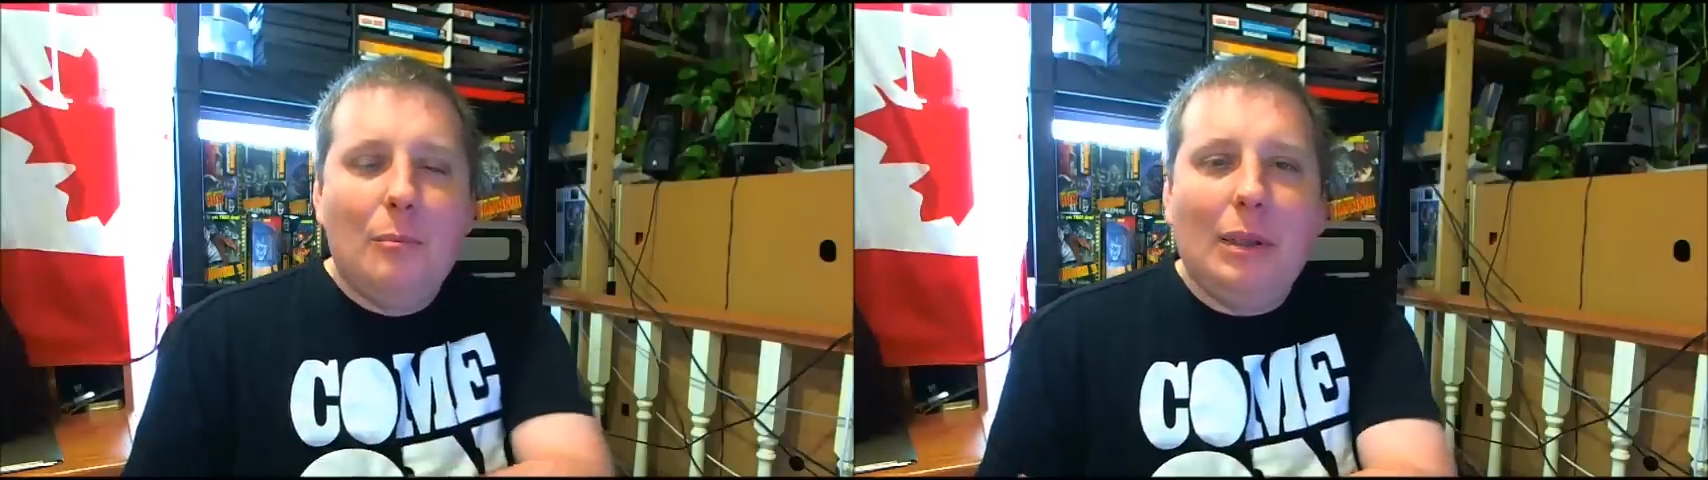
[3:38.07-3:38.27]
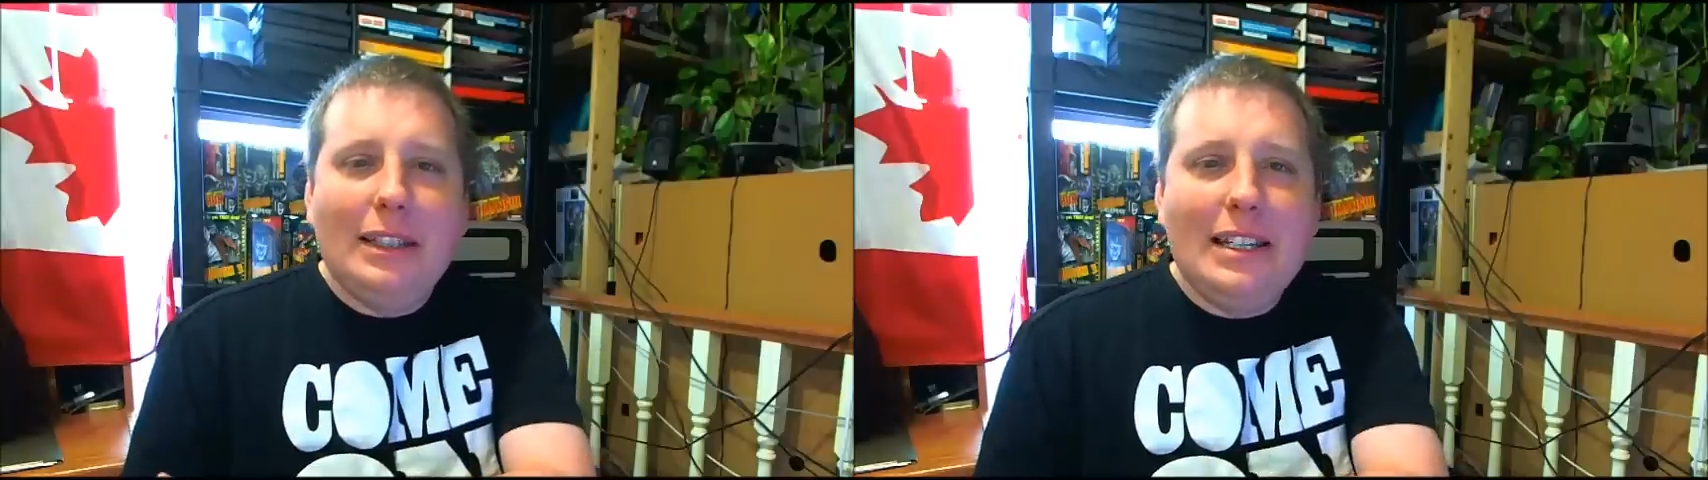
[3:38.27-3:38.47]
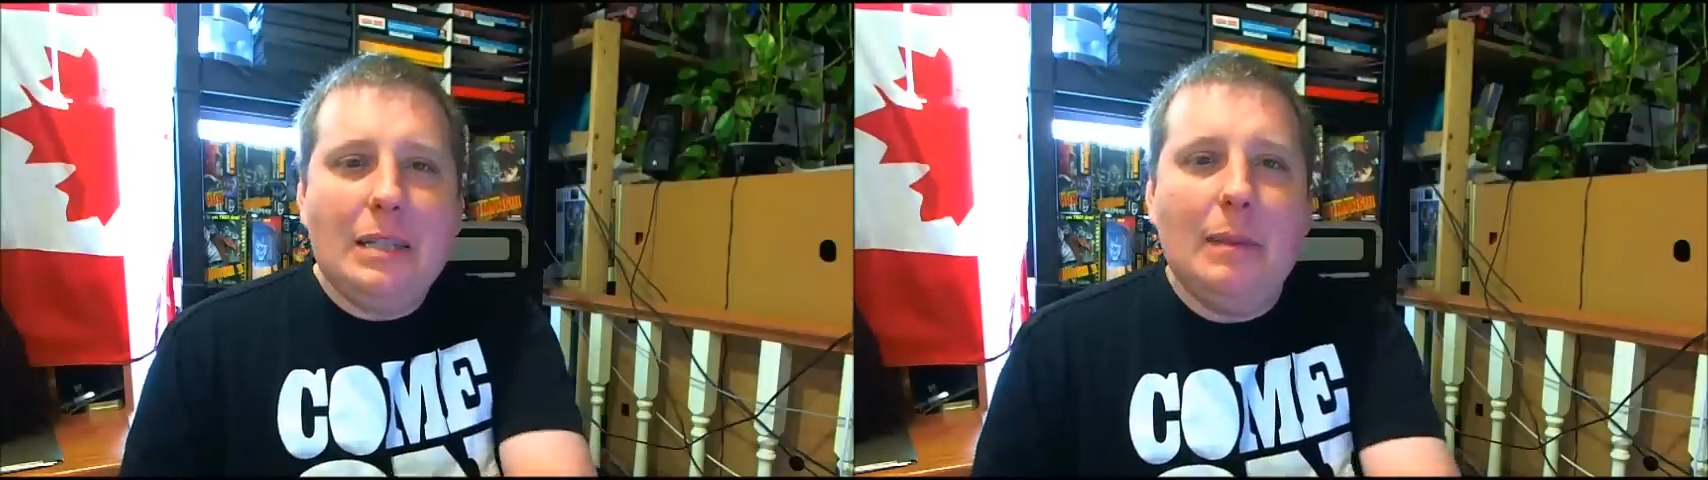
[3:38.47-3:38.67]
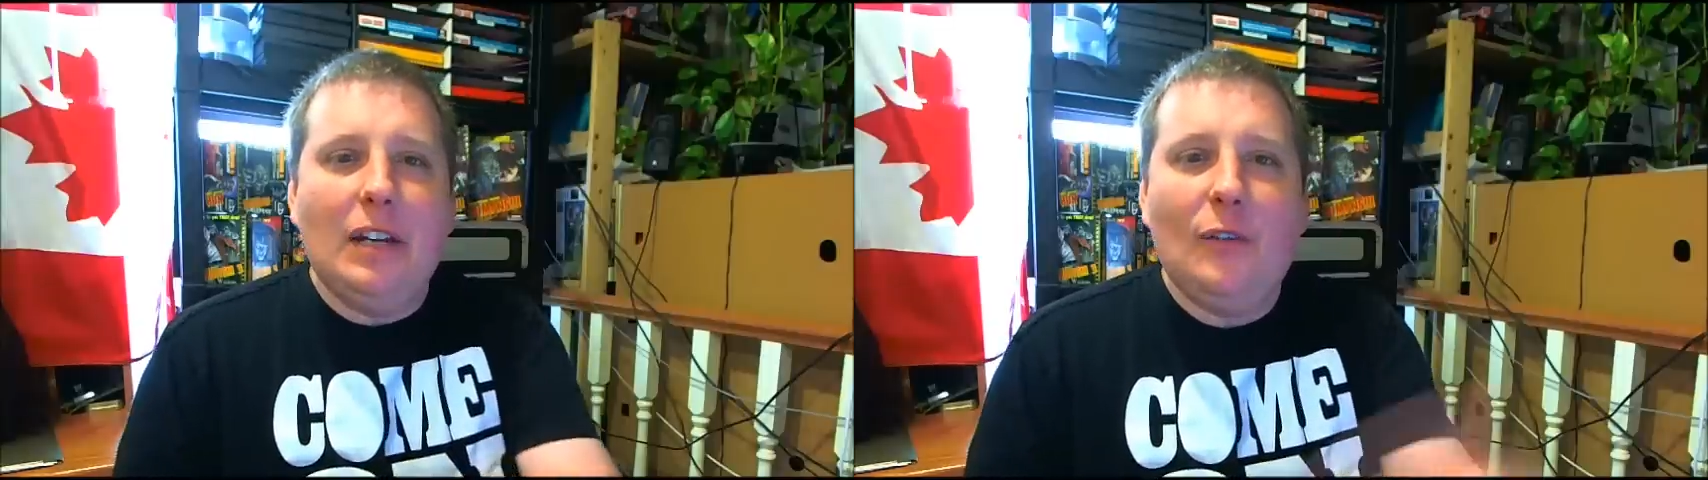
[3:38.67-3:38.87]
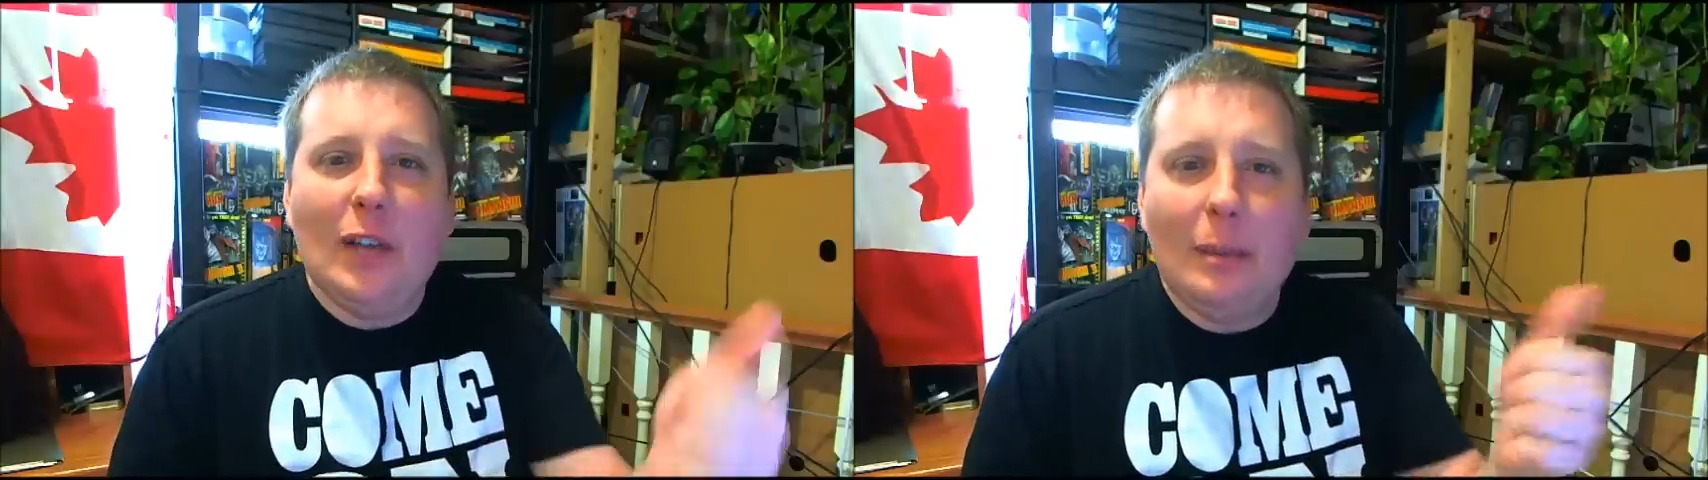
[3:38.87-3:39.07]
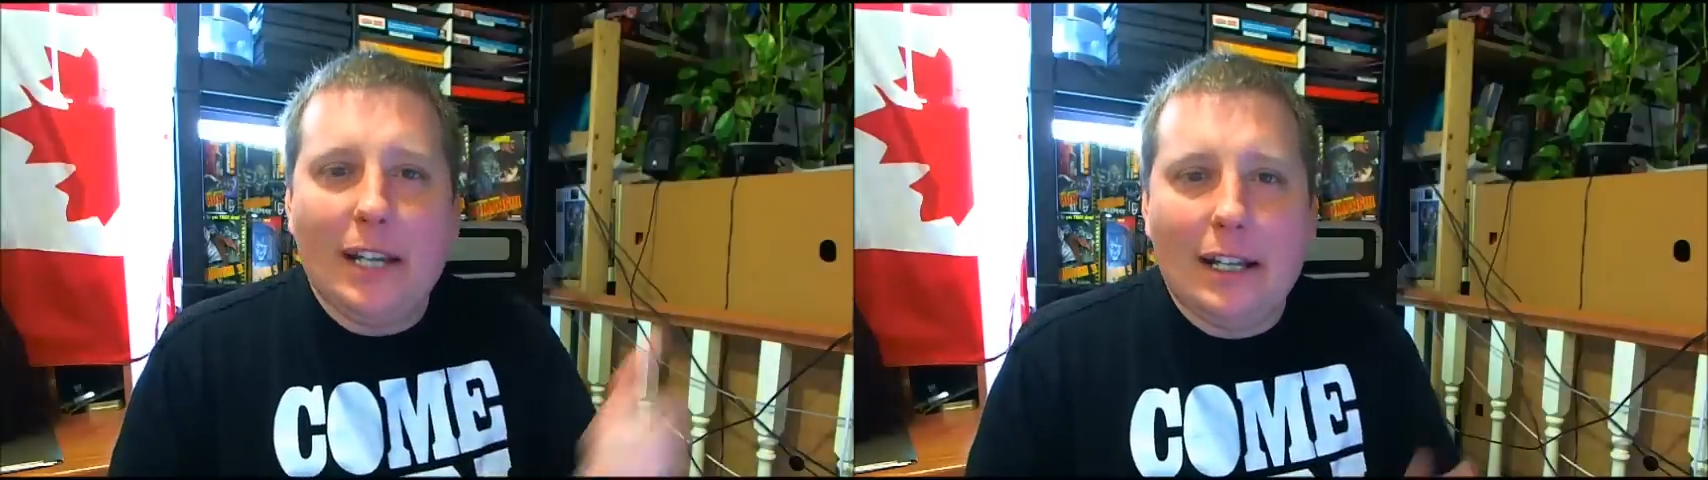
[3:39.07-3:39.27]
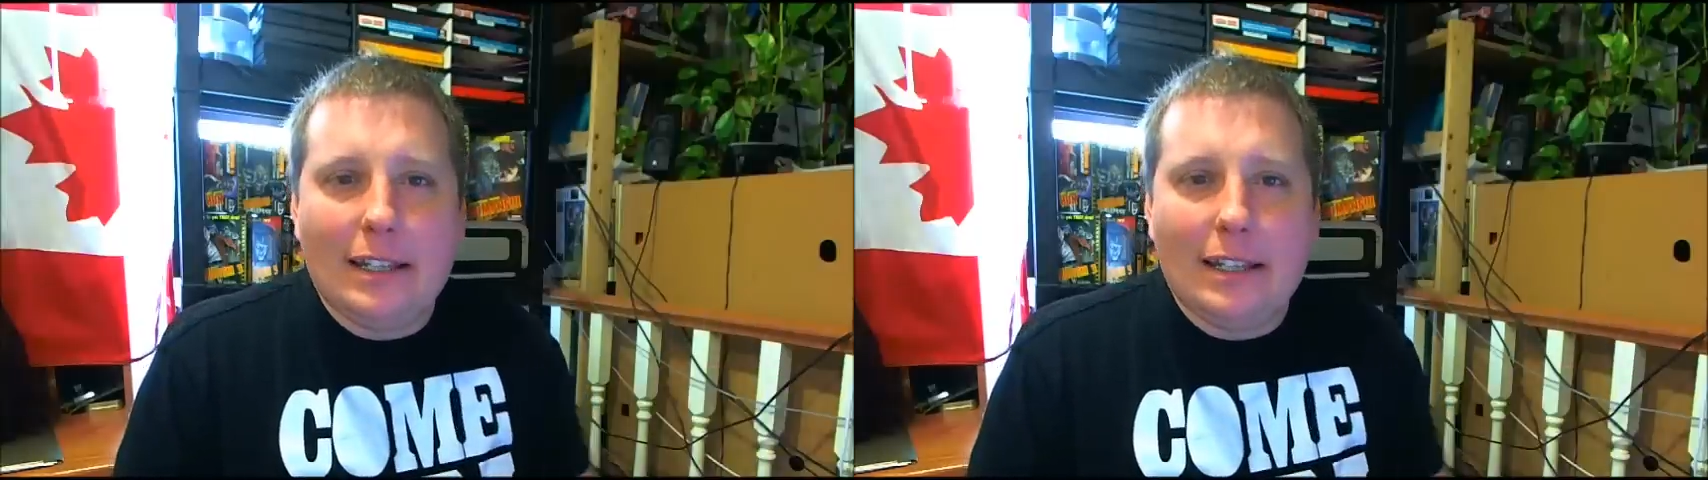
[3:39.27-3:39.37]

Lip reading: policemen filming on